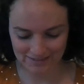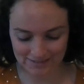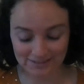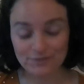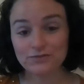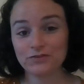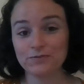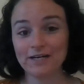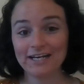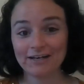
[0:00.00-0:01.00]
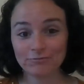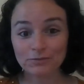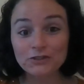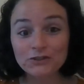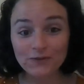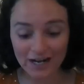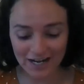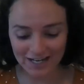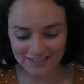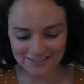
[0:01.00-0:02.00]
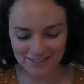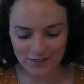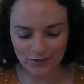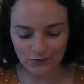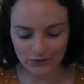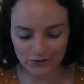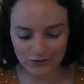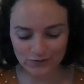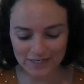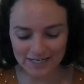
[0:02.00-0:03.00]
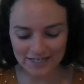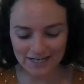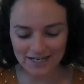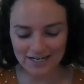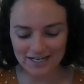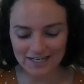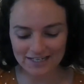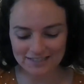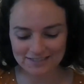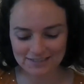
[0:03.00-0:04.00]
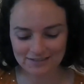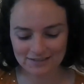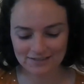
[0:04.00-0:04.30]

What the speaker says: Some of you might have blue eyes or green eyes.